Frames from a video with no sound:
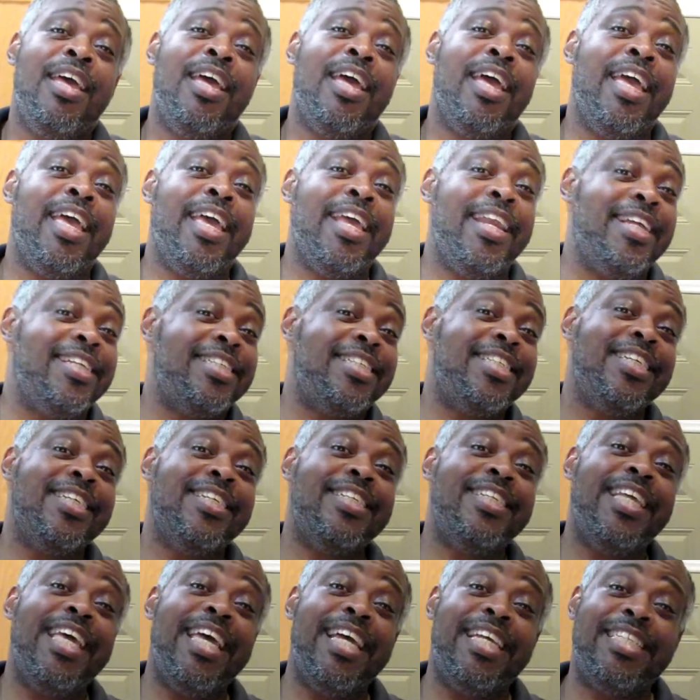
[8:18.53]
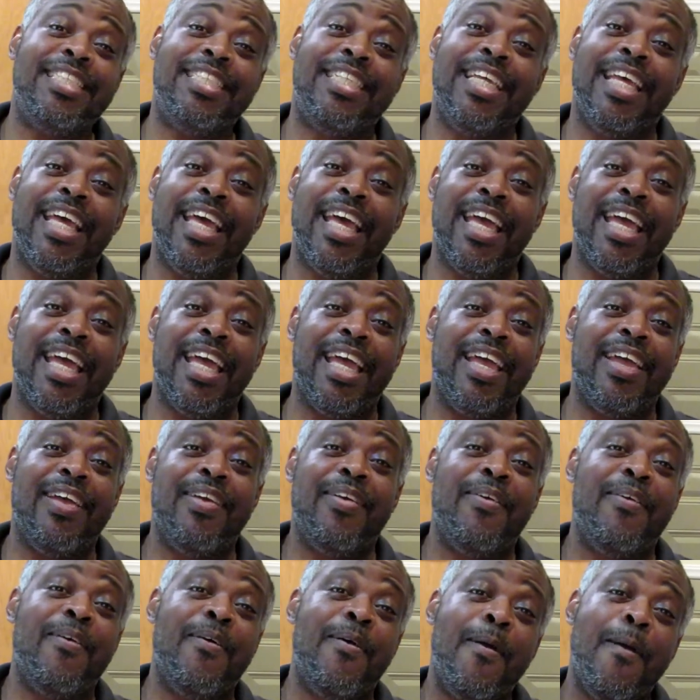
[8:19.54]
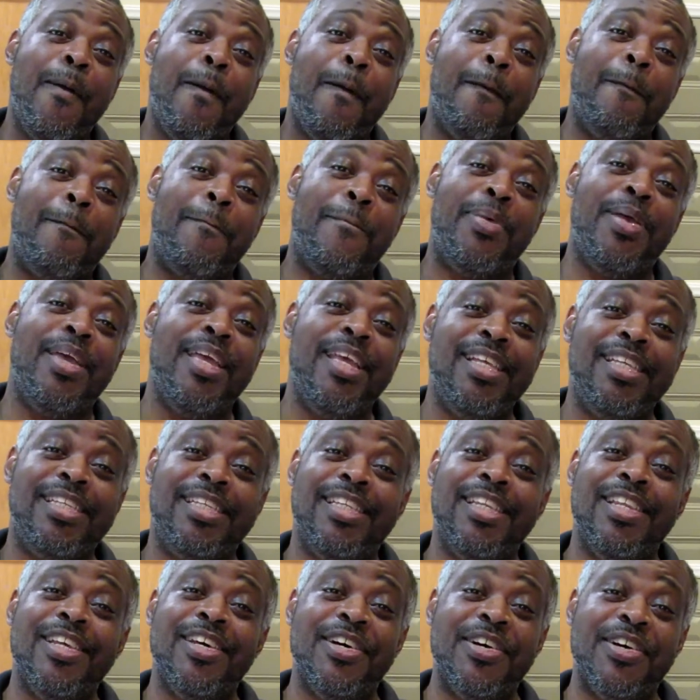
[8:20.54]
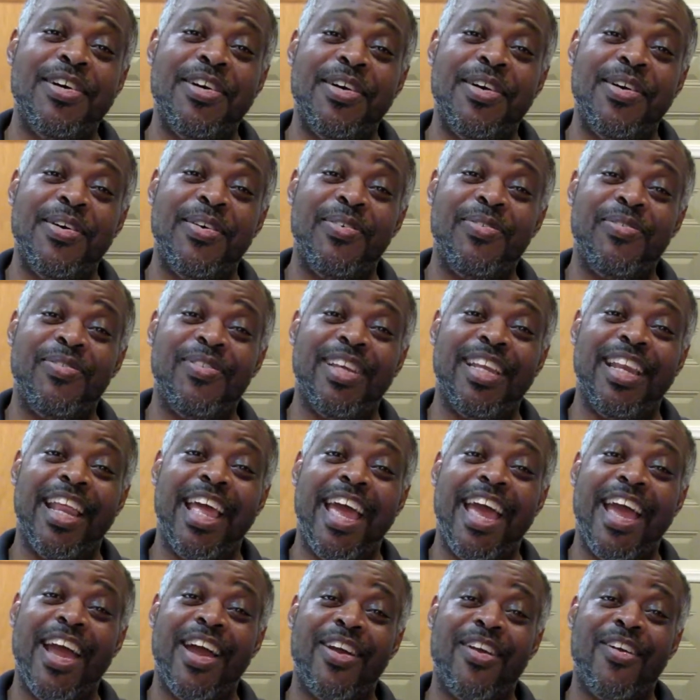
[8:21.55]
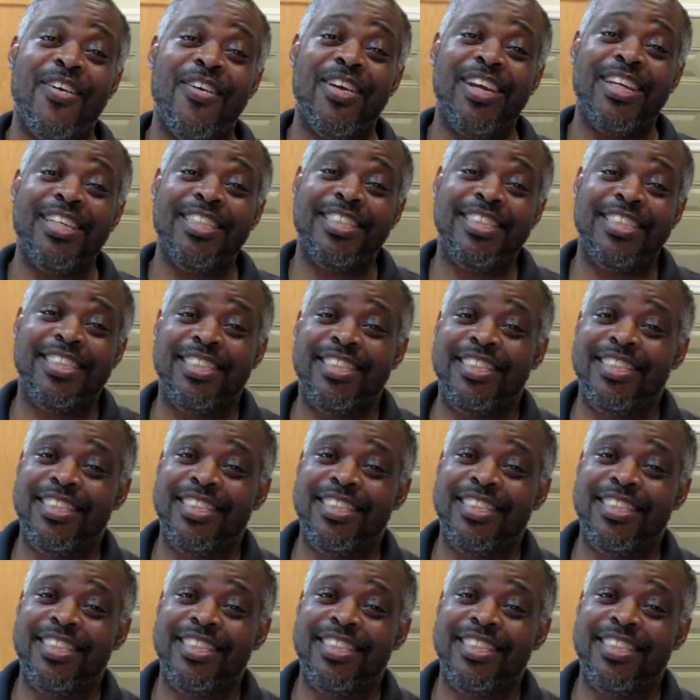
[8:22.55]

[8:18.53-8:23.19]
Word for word: And until next time, peace, love, and hair grease.